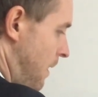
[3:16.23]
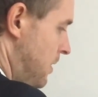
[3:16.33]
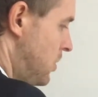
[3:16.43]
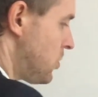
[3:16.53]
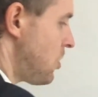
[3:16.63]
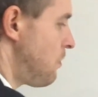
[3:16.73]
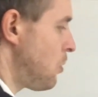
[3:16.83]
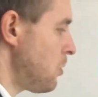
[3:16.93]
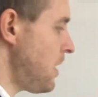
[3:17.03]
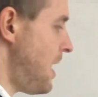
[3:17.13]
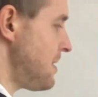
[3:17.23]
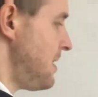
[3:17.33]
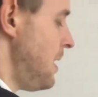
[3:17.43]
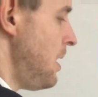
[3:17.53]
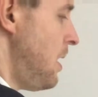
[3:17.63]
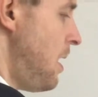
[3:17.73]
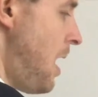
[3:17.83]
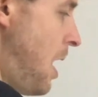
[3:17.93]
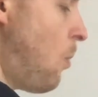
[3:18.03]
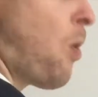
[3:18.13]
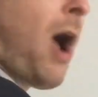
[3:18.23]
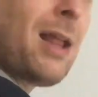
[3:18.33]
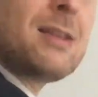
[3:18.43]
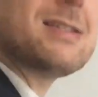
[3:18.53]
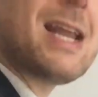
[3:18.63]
is also broadcasting a wireless